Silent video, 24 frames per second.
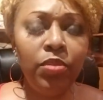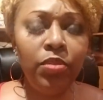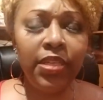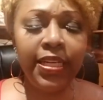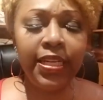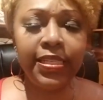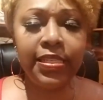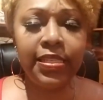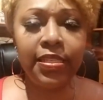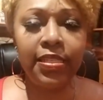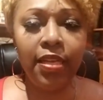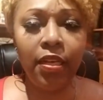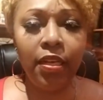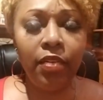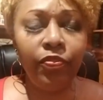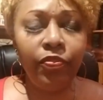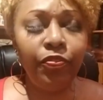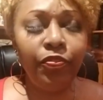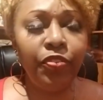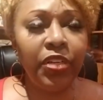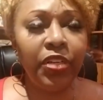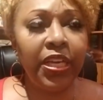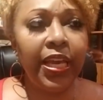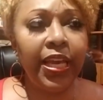
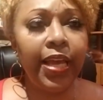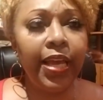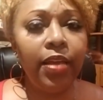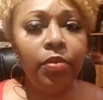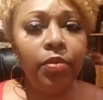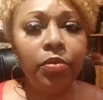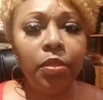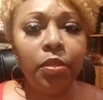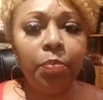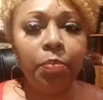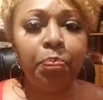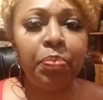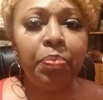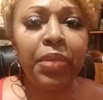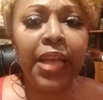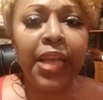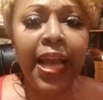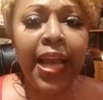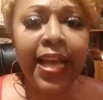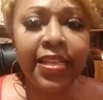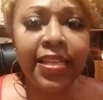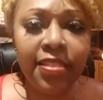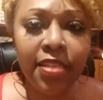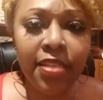masculines turned
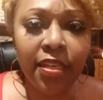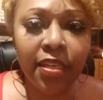to